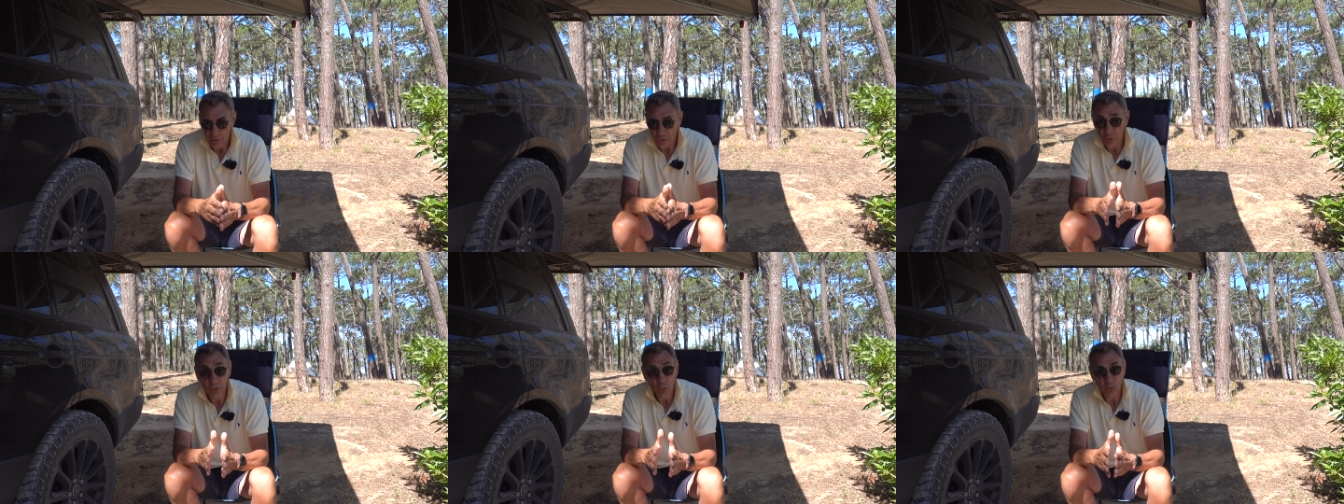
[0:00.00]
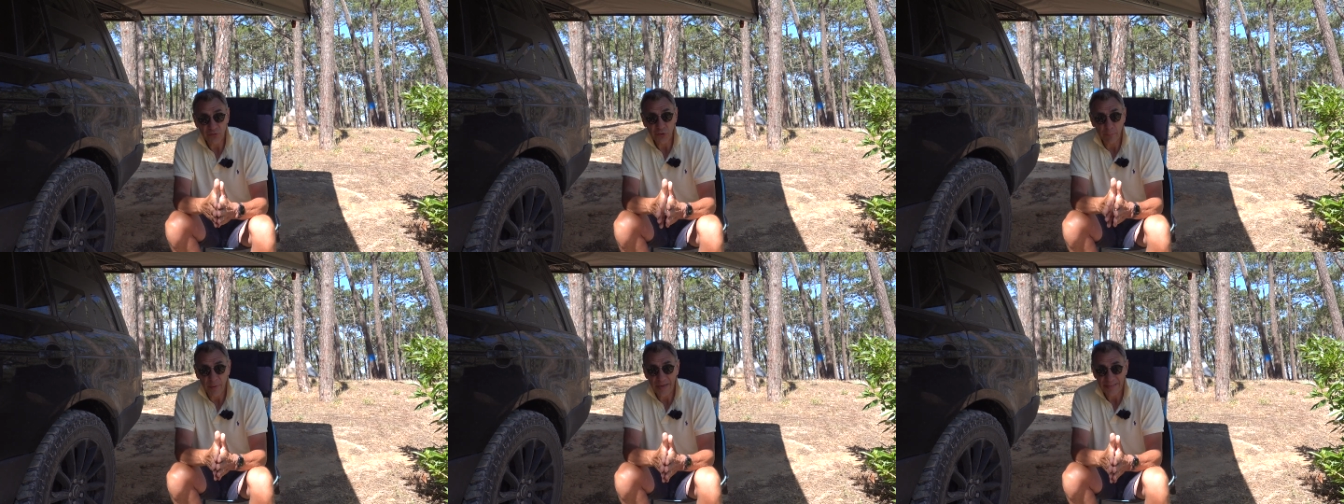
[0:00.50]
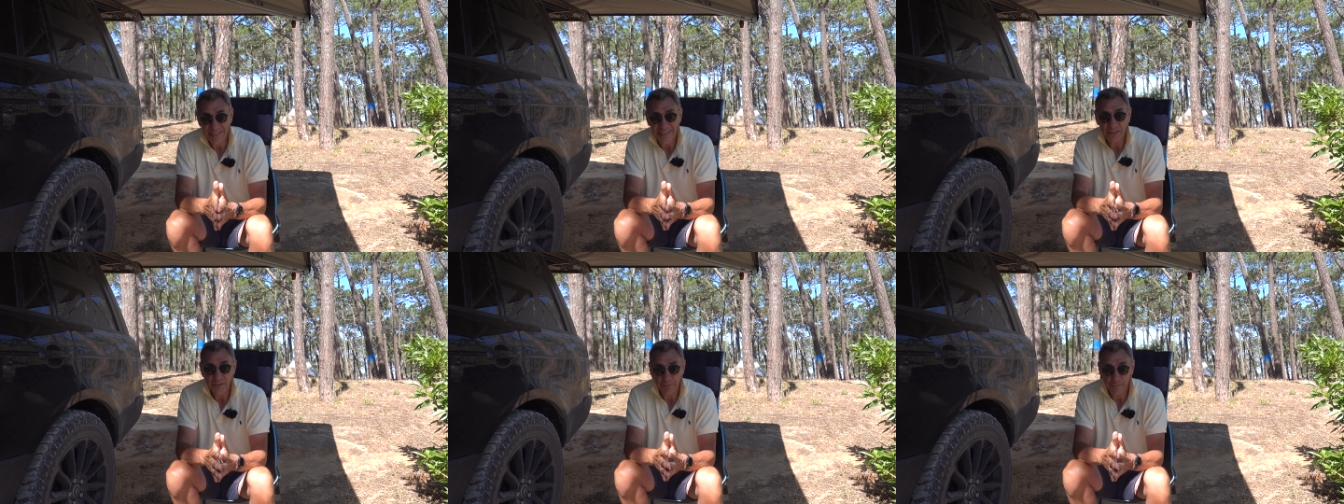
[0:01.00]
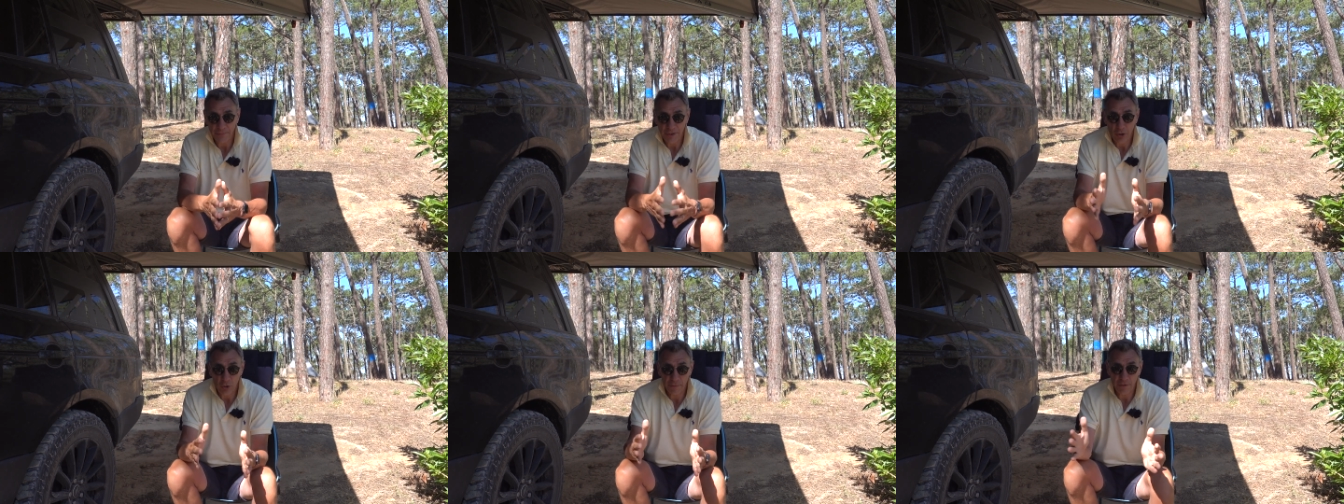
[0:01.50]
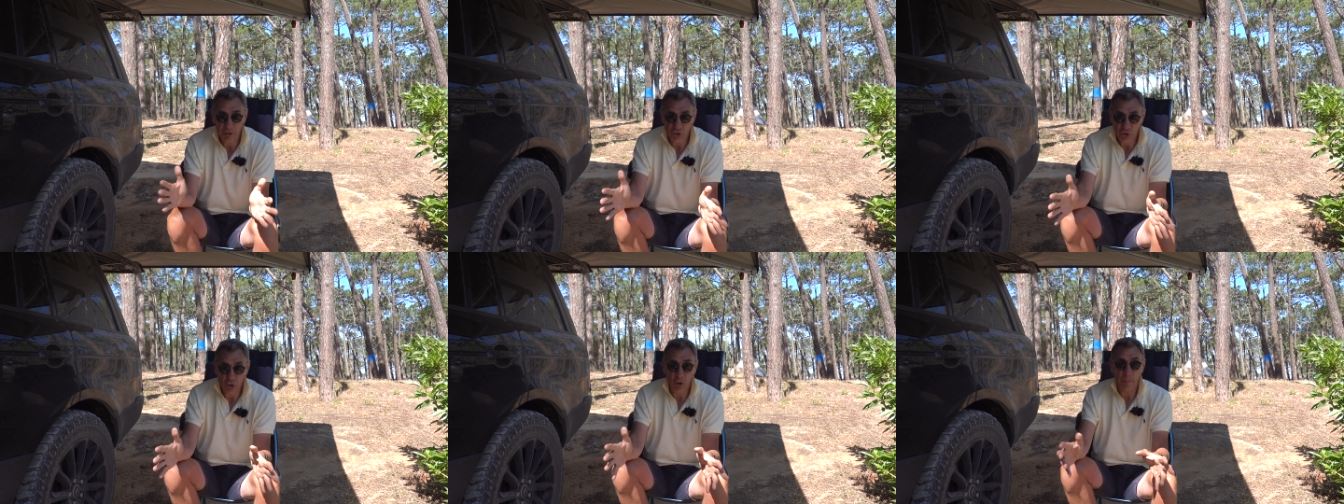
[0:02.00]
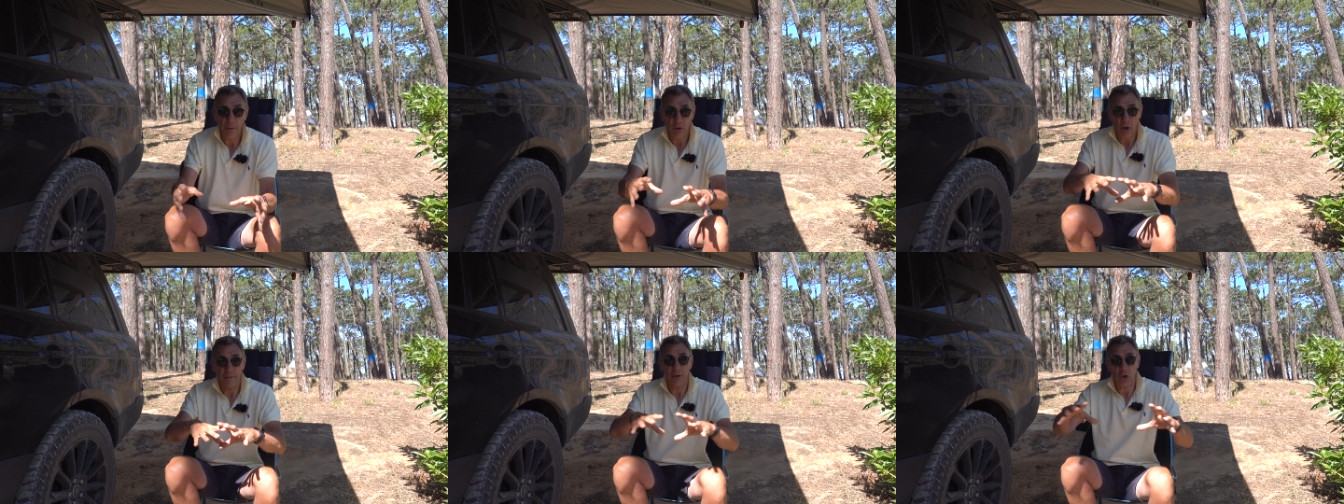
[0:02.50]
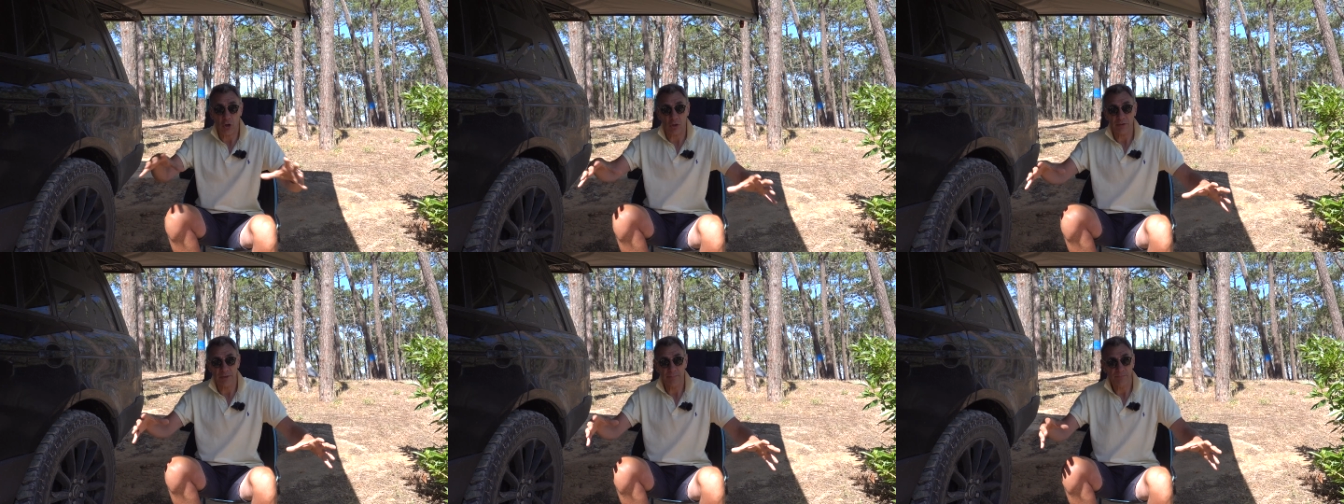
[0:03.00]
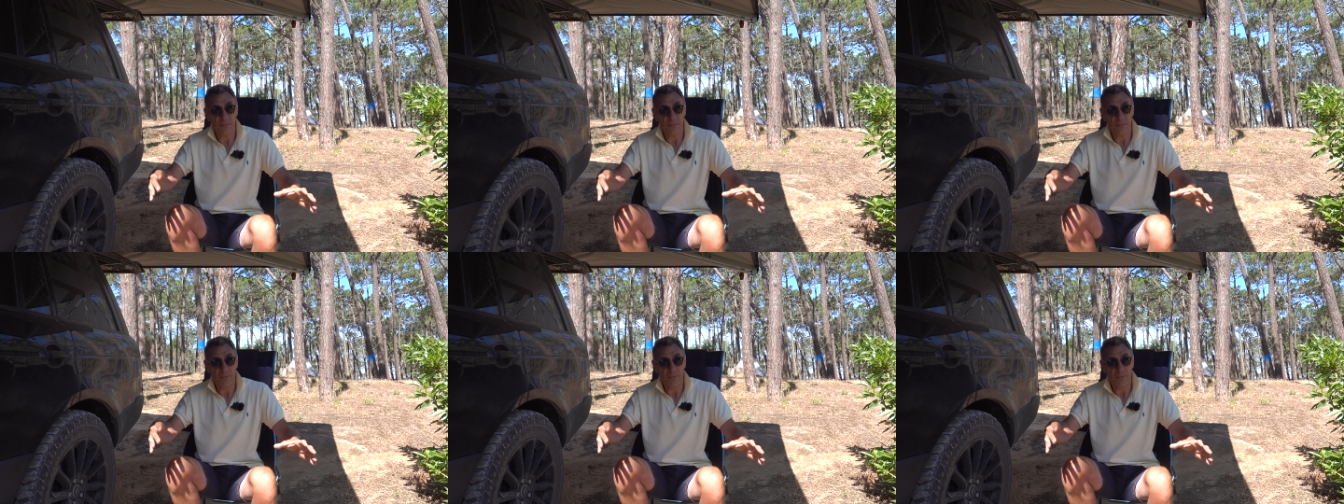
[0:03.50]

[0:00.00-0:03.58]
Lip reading: You can also buy tents that fit over the top of a cot.